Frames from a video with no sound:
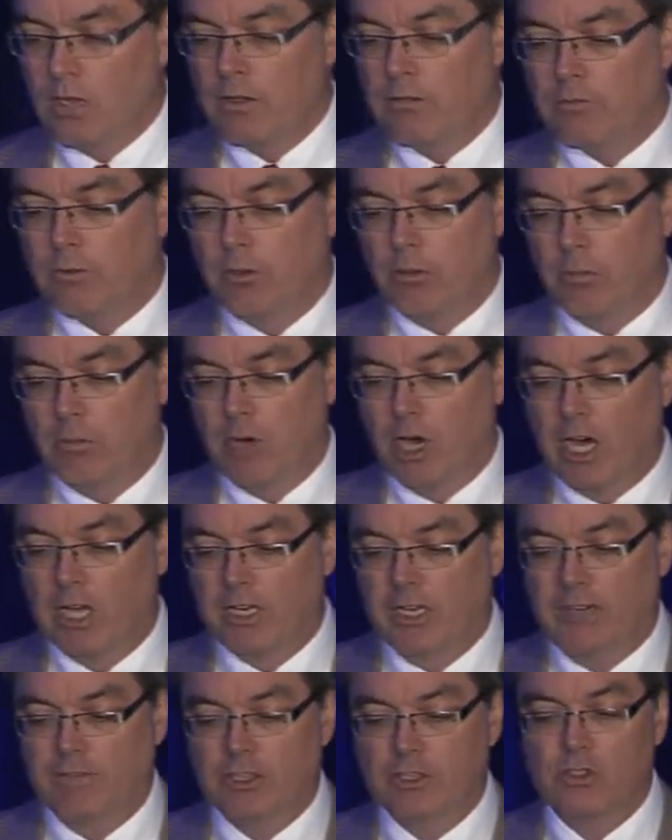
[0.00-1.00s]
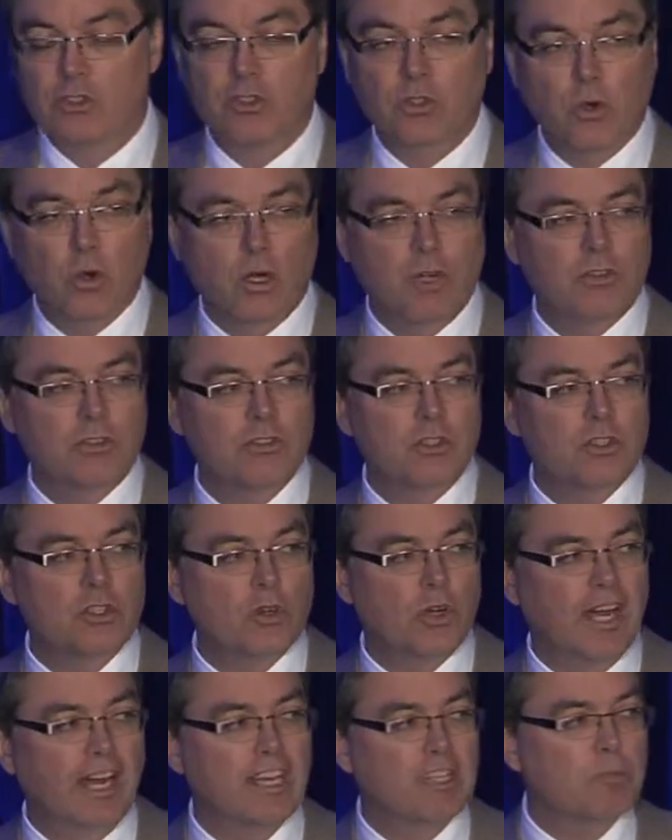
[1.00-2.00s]
for the modeling of the source,
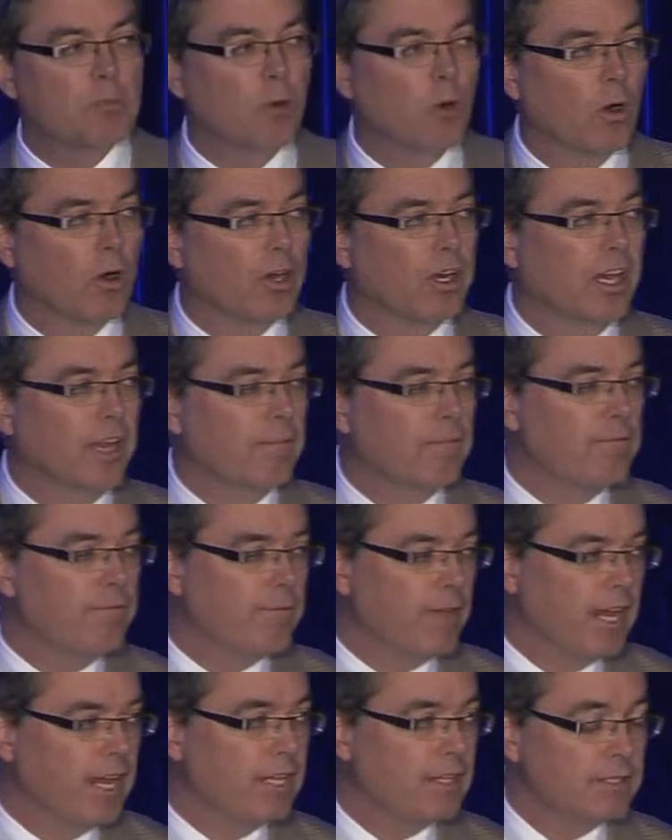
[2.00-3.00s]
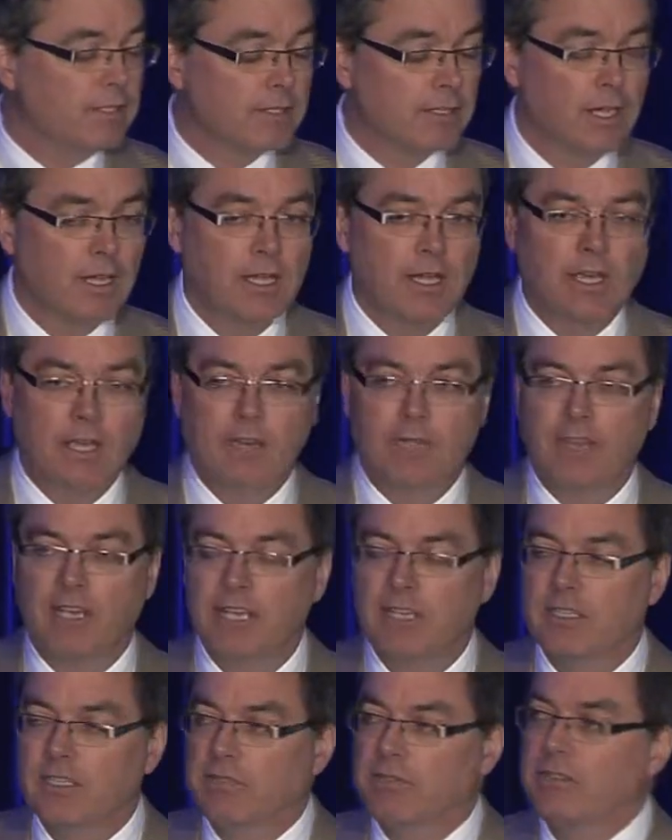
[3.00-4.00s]
transport, and
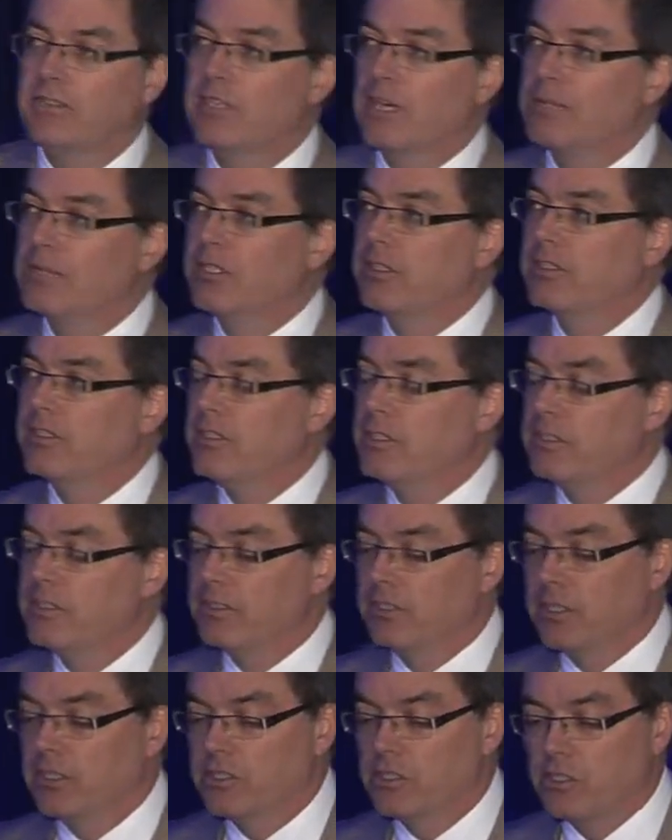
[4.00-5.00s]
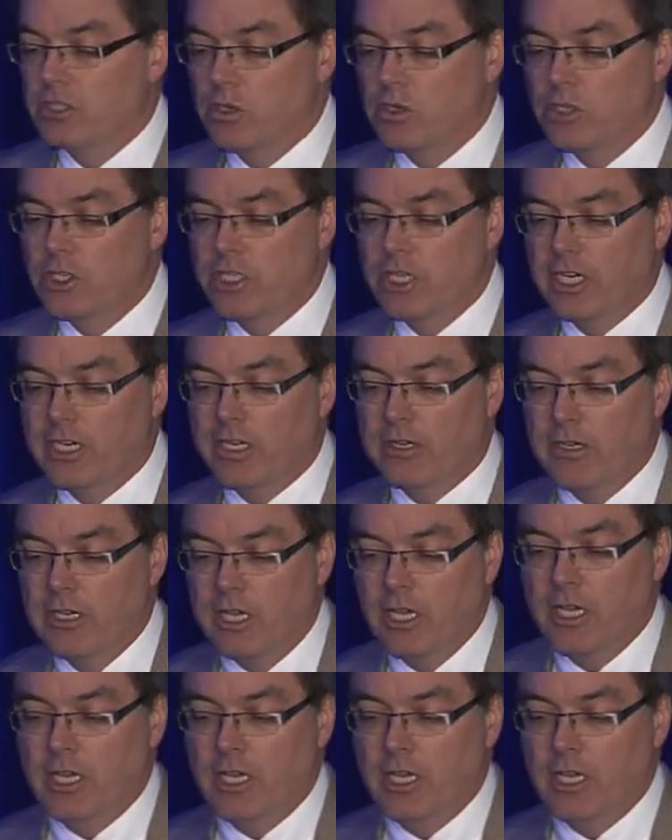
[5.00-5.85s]
fate of substances and the associated